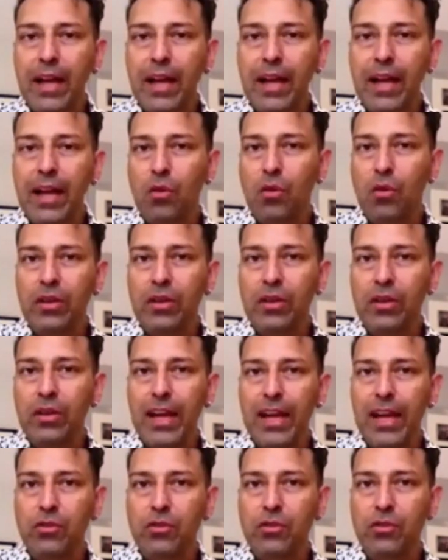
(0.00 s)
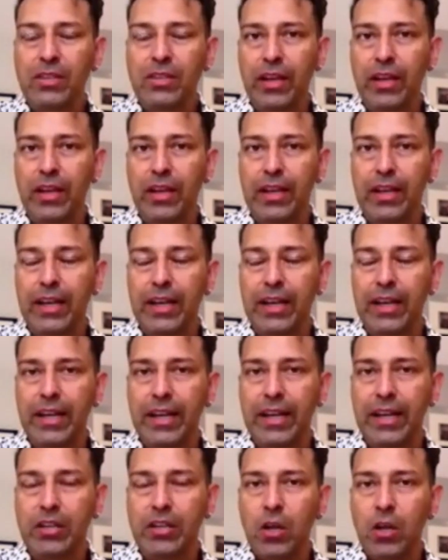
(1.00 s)
hairdressing then, and
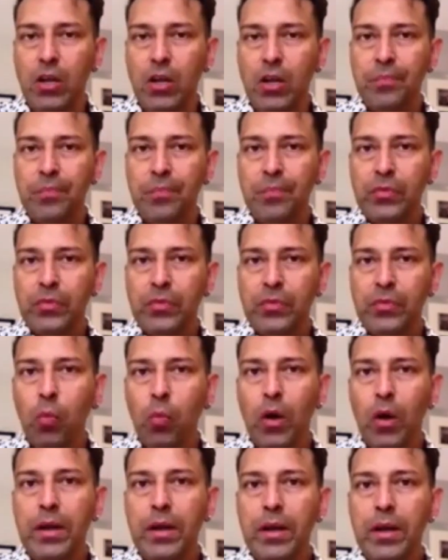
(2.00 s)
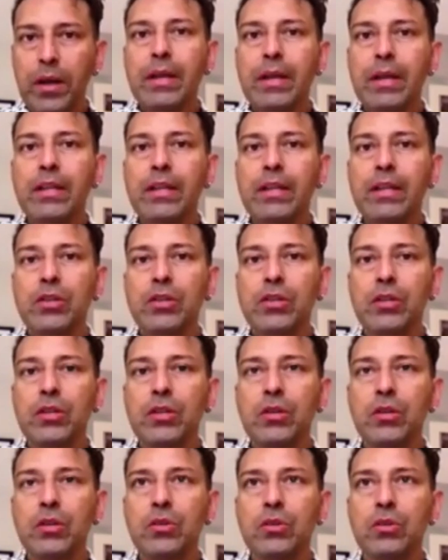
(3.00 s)
what it means to
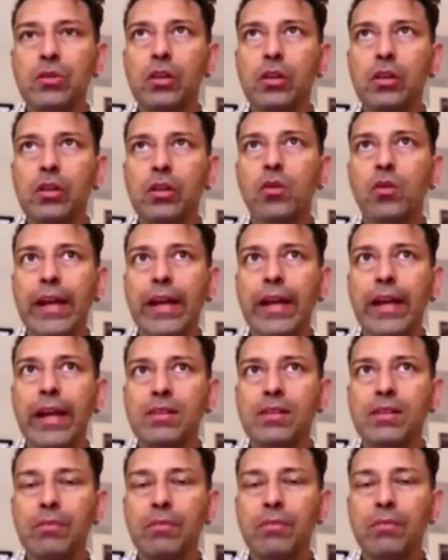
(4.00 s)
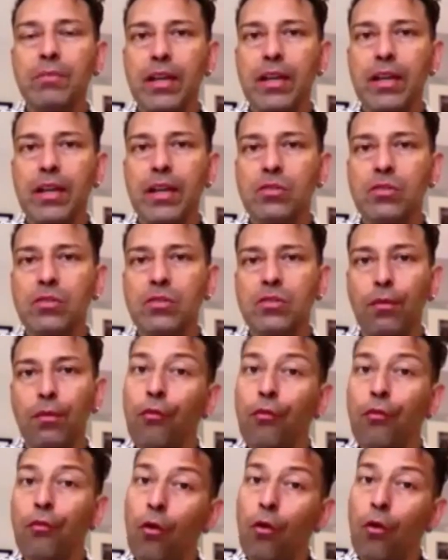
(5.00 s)
create something that's suitable for
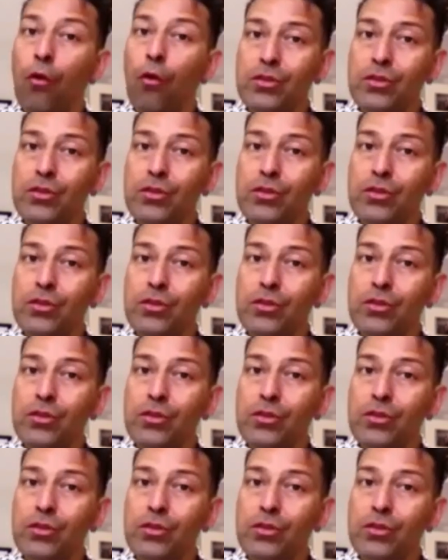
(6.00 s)
editorial.